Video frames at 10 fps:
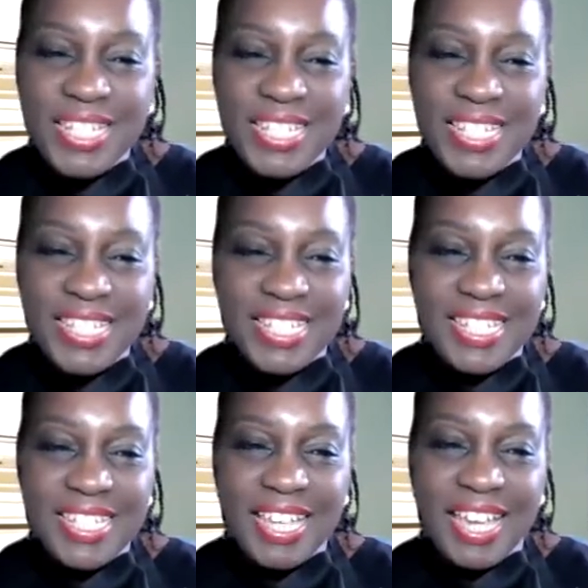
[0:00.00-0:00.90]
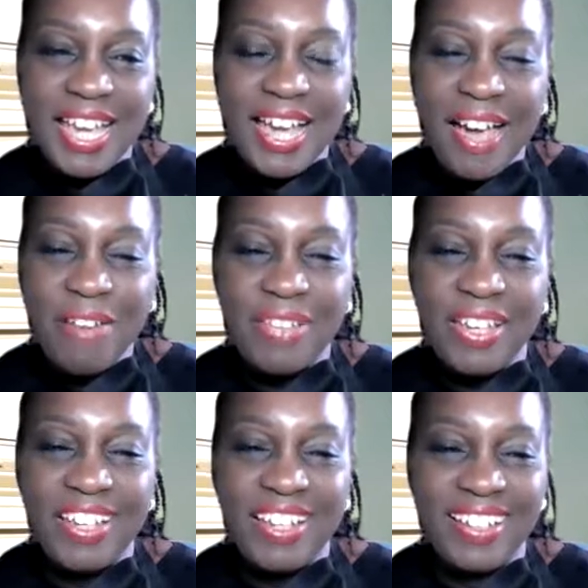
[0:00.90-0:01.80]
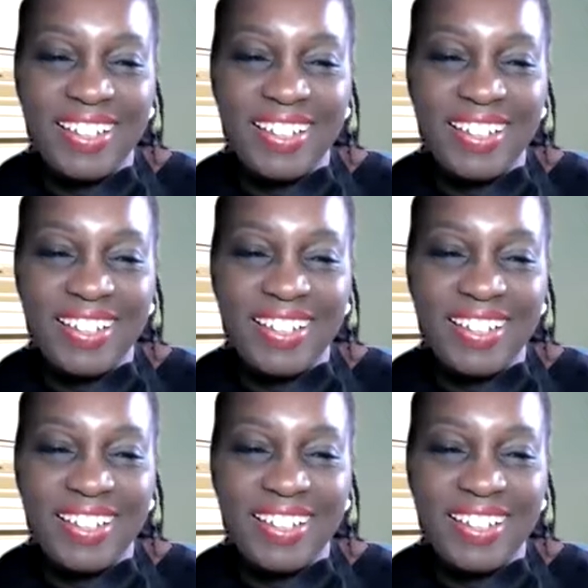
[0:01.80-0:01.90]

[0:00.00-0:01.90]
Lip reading: D.C. having